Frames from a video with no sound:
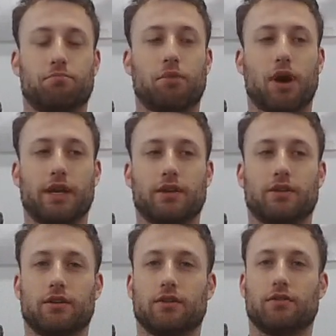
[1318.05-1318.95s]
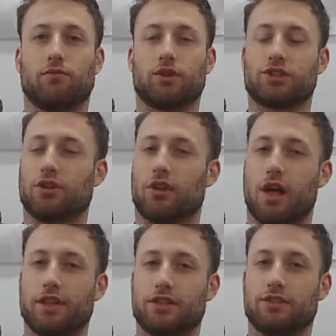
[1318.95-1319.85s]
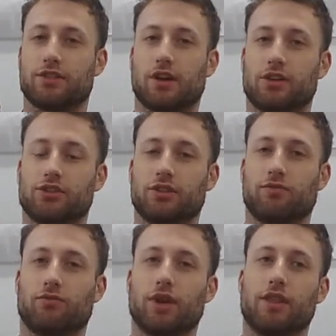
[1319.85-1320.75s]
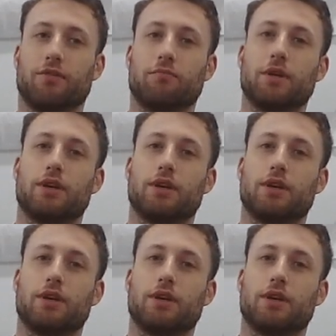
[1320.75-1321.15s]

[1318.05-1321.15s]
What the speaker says: but we're still on a discussion of rhythm,